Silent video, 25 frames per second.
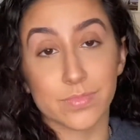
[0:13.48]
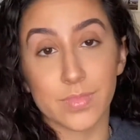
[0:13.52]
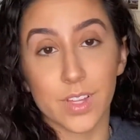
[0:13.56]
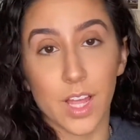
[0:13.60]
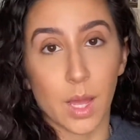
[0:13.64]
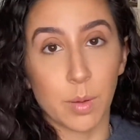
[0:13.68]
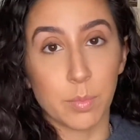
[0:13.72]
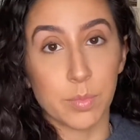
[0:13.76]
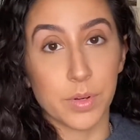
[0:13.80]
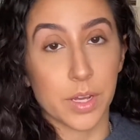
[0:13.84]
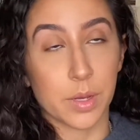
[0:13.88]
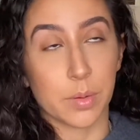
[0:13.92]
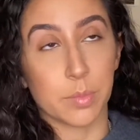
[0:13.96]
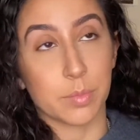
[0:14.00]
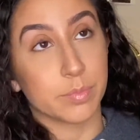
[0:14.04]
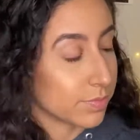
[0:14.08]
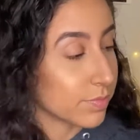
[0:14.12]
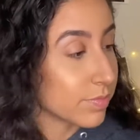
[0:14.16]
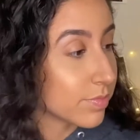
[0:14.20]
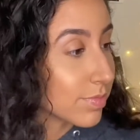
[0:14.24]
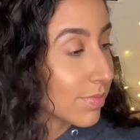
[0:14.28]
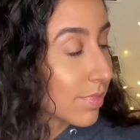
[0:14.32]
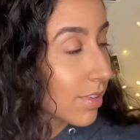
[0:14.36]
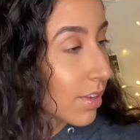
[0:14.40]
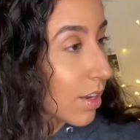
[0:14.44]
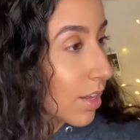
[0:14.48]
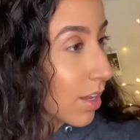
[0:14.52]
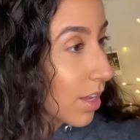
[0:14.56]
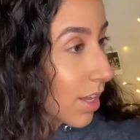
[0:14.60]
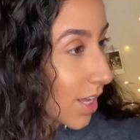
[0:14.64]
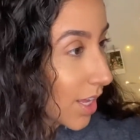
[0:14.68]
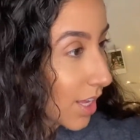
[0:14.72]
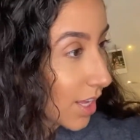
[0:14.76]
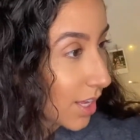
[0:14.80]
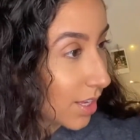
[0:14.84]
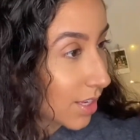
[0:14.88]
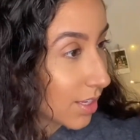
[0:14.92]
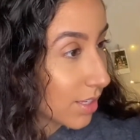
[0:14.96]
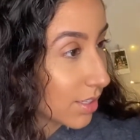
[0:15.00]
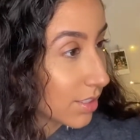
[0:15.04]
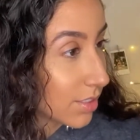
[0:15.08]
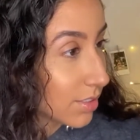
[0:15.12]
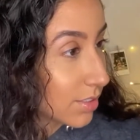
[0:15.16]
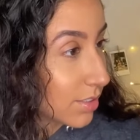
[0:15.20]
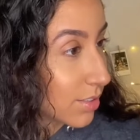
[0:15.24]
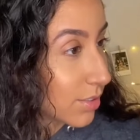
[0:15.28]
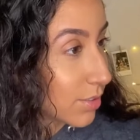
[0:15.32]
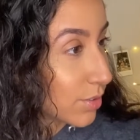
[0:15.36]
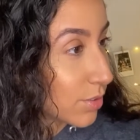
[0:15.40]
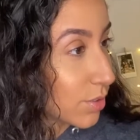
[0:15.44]
I'm done.
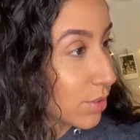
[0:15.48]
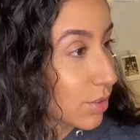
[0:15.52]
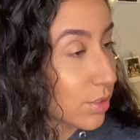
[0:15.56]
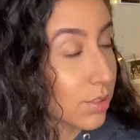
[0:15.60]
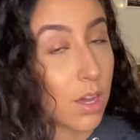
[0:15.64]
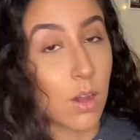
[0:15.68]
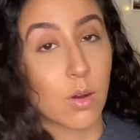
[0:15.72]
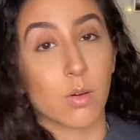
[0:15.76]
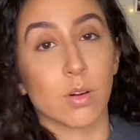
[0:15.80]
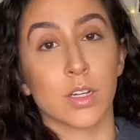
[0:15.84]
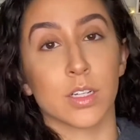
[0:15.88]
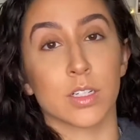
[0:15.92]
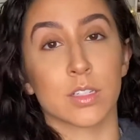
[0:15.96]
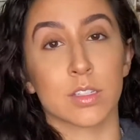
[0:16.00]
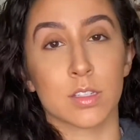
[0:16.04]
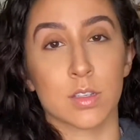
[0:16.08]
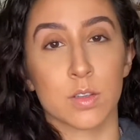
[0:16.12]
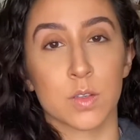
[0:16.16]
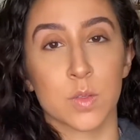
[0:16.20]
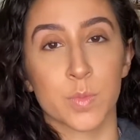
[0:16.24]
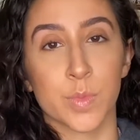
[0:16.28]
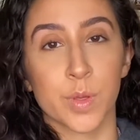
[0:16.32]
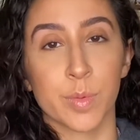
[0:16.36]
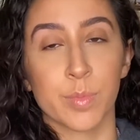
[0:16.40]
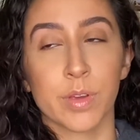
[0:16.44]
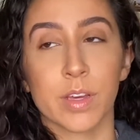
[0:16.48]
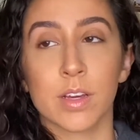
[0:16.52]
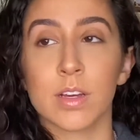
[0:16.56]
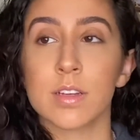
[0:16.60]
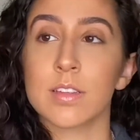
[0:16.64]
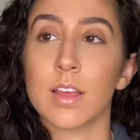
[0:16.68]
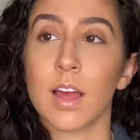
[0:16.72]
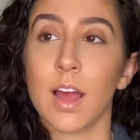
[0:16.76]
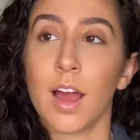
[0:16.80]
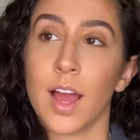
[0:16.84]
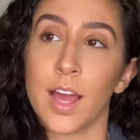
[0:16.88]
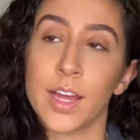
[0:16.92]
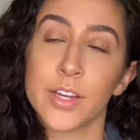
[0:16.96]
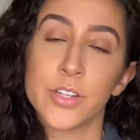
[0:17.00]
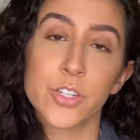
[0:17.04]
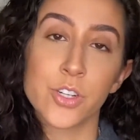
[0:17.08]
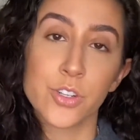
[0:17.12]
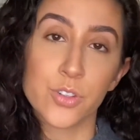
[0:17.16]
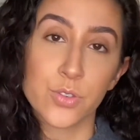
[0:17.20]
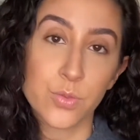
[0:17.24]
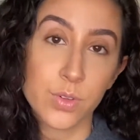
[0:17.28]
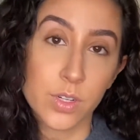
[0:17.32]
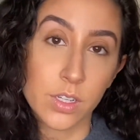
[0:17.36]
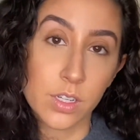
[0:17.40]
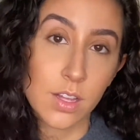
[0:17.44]
So excuse me because I
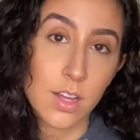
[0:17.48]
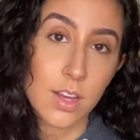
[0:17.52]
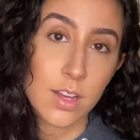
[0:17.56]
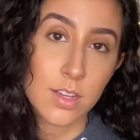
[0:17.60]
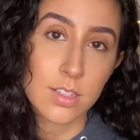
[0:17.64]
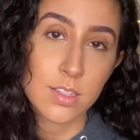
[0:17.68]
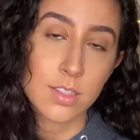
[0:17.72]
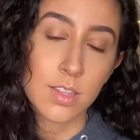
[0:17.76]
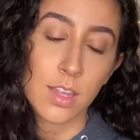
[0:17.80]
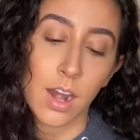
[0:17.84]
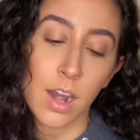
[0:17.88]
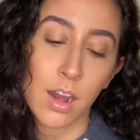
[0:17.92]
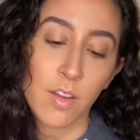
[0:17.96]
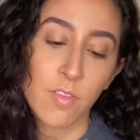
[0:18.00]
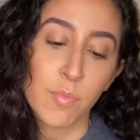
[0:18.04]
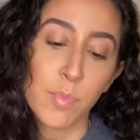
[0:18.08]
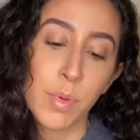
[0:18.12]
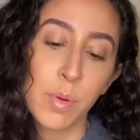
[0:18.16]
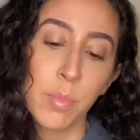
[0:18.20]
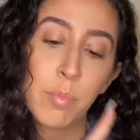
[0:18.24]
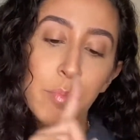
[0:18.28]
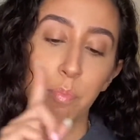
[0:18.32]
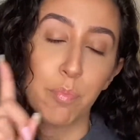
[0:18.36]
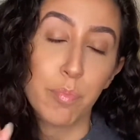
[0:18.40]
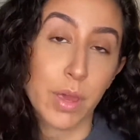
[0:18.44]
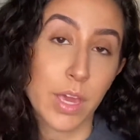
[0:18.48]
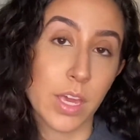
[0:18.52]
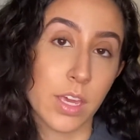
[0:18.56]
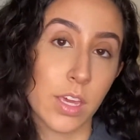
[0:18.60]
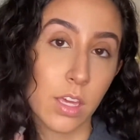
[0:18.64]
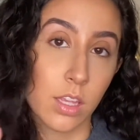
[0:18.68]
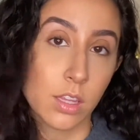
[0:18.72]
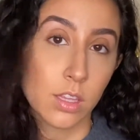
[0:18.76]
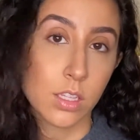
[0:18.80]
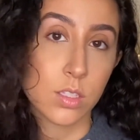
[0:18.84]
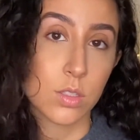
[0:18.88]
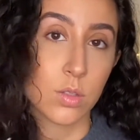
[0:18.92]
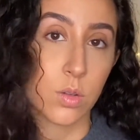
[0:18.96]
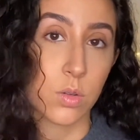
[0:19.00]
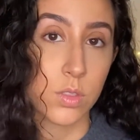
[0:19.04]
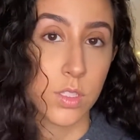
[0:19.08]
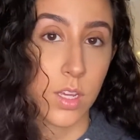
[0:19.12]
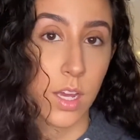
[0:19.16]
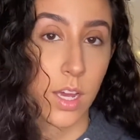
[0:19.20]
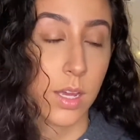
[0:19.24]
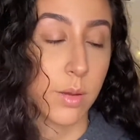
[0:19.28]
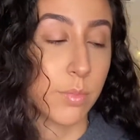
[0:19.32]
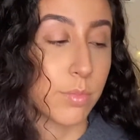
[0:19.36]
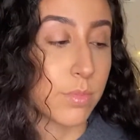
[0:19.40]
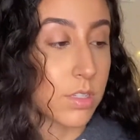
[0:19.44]
just realized that I've been baking this whole
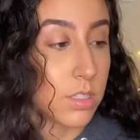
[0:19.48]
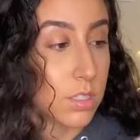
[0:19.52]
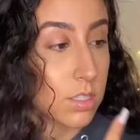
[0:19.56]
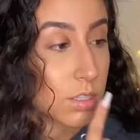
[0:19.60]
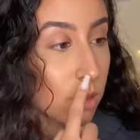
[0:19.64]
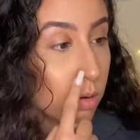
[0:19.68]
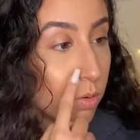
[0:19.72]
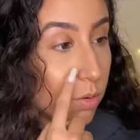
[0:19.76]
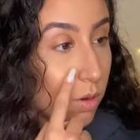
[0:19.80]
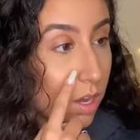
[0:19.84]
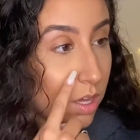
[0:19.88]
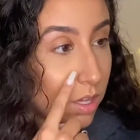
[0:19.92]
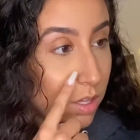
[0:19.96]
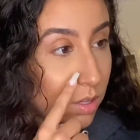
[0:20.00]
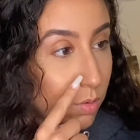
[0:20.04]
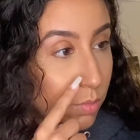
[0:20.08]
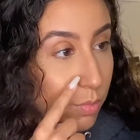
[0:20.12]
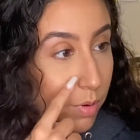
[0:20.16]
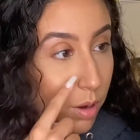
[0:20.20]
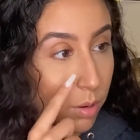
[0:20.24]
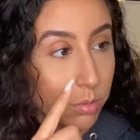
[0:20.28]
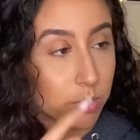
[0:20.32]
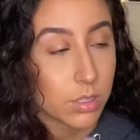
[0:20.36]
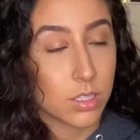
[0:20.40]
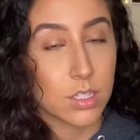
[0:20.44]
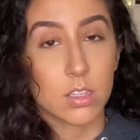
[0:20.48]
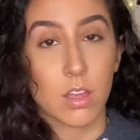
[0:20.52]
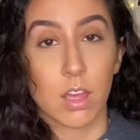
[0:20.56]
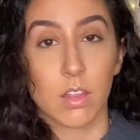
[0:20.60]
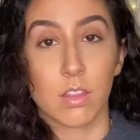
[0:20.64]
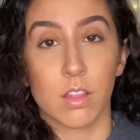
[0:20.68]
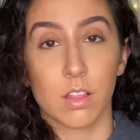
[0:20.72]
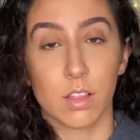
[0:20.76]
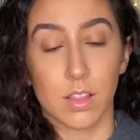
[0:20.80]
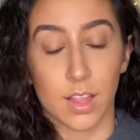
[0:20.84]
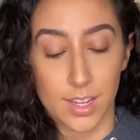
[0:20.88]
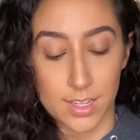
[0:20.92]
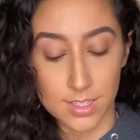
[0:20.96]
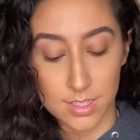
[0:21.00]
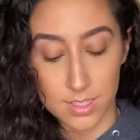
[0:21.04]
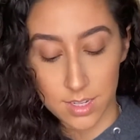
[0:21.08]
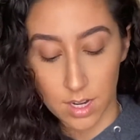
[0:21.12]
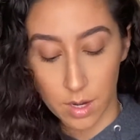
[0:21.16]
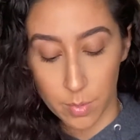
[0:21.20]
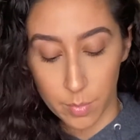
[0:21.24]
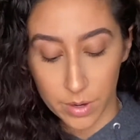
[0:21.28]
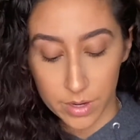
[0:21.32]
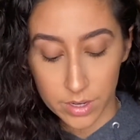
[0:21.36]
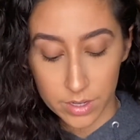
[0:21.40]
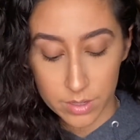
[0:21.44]
time, so you probably saw the lines down
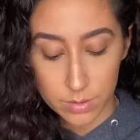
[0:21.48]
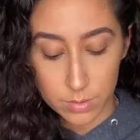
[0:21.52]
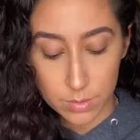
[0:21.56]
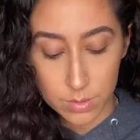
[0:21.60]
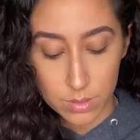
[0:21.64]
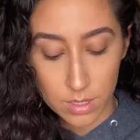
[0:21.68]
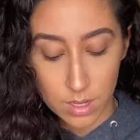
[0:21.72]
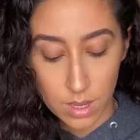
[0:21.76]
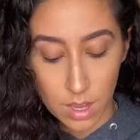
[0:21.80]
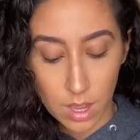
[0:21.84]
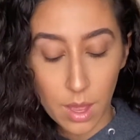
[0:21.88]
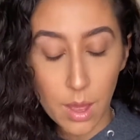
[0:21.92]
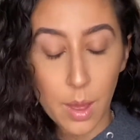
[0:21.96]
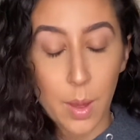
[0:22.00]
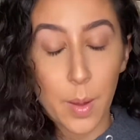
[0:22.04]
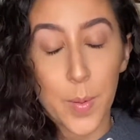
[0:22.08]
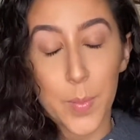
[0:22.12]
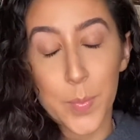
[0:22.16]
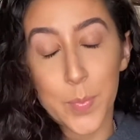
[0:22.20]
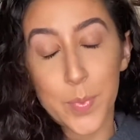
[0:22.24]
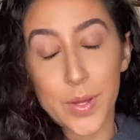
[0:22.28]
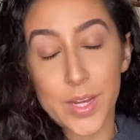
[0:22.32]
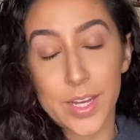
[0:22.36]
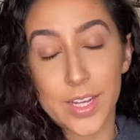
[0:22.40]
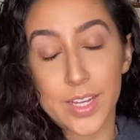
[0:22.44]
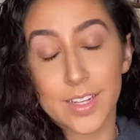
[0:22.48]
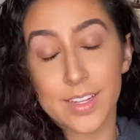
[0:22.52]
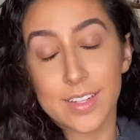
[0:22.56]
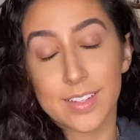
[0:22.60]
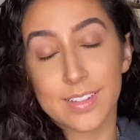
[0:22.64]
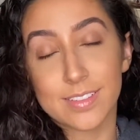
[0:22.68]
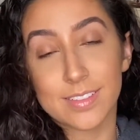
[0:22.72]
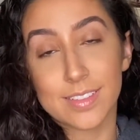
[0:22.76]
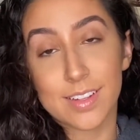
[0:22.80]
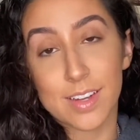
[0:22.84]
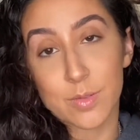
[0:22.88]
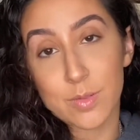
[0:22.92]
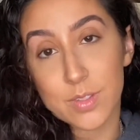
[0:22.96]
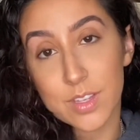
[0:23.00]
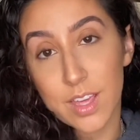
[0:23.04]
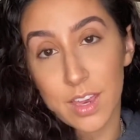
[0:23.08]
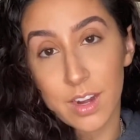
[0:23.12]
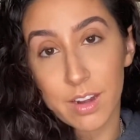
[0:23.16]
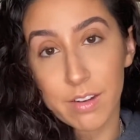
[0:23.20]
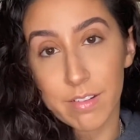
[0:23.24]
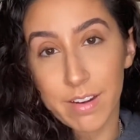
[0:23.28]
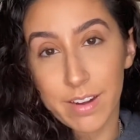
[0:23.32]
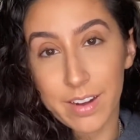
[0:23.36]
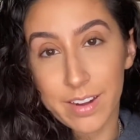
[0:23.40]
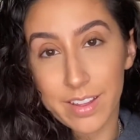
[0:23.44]
my nose, but I was
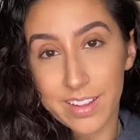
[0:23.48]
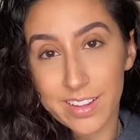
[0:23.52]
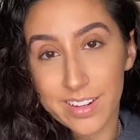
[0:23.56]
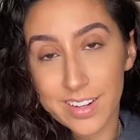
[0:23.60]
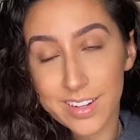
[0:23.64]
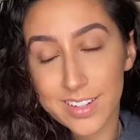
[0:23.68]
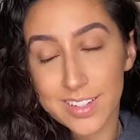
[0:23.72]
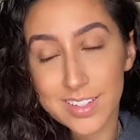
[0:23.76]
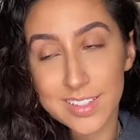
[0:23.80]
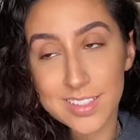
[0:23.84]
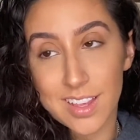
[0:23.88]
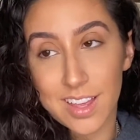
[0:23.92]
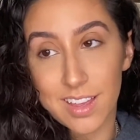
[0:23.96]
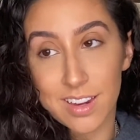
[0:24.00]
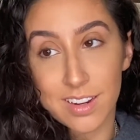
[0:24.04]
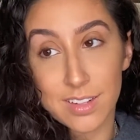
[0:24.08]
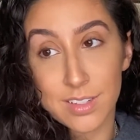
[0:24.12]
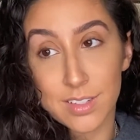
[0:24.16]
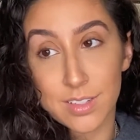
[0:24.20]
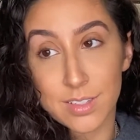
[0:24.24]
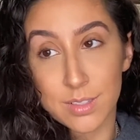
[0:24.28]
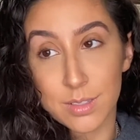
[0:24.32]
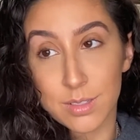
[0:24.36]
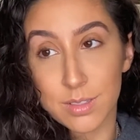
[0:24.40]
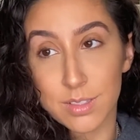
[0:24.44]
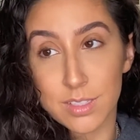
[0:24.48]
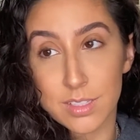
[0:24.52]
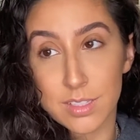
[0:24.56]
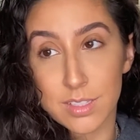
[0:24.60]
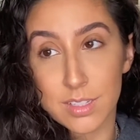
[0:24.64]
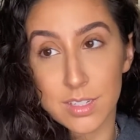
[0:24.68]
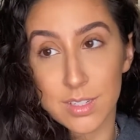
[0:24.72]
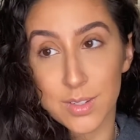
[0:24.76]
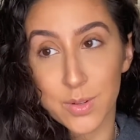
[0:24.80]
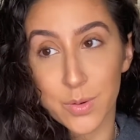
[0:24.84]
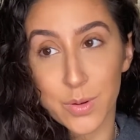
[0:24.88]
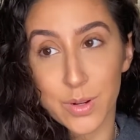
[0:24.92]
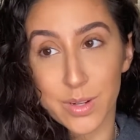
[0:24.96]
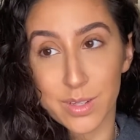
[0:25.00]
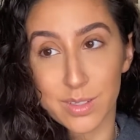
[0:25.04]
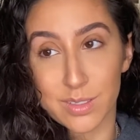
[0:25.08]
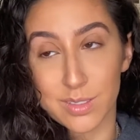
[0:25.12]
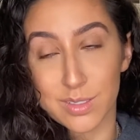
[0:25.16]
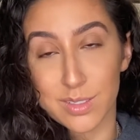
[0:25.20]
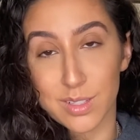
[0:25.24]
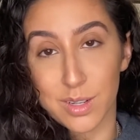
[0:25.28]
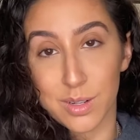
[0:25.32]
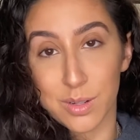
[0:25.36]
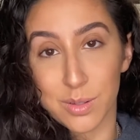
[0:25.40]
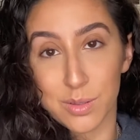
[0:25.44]
getting ready and I decided to do this tutorial,
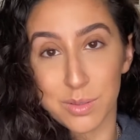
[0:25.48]
so